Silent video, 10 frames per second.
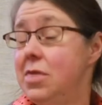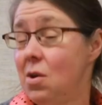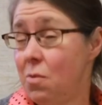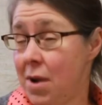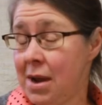
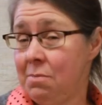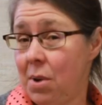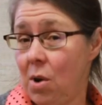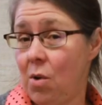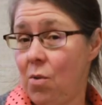the
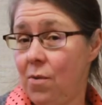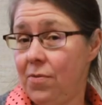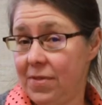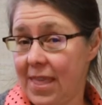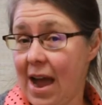rainbow,
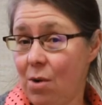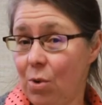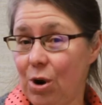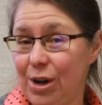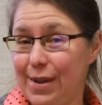that
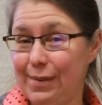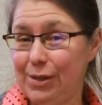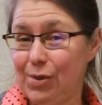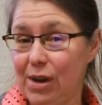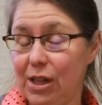word
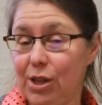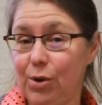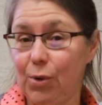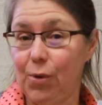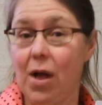gives you a
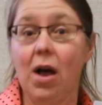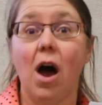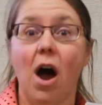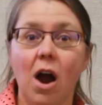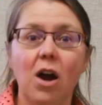clue.
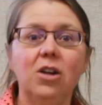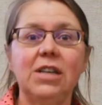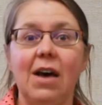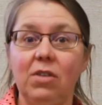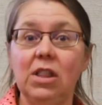Ours
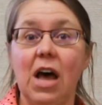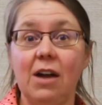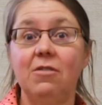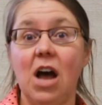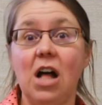have a lot
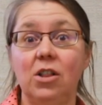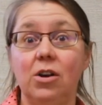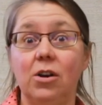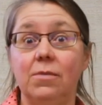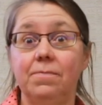of
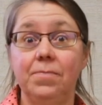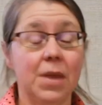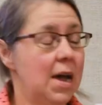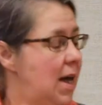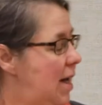color.
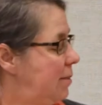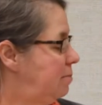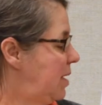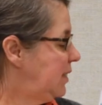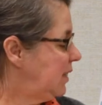Um,
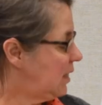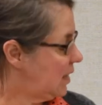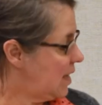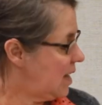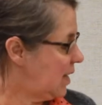
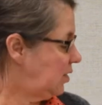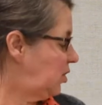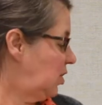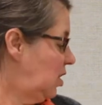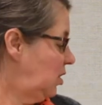basically, it
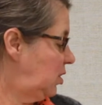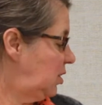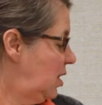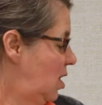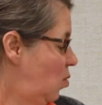
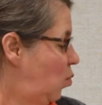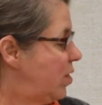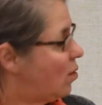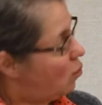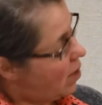starts
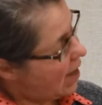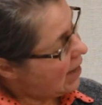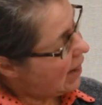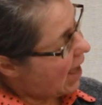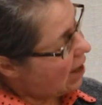with a
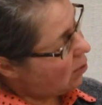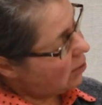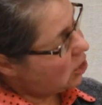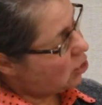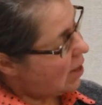red
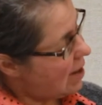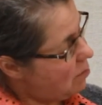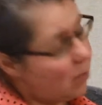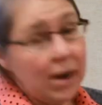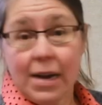lateral
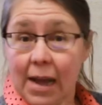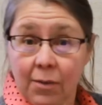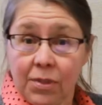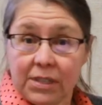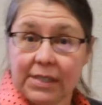stripe right
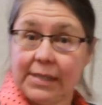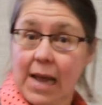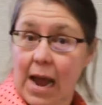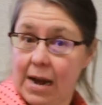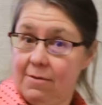down the
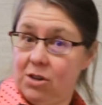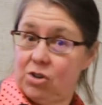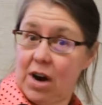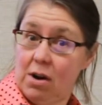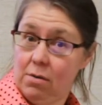side of the
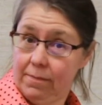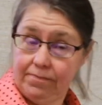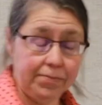trout.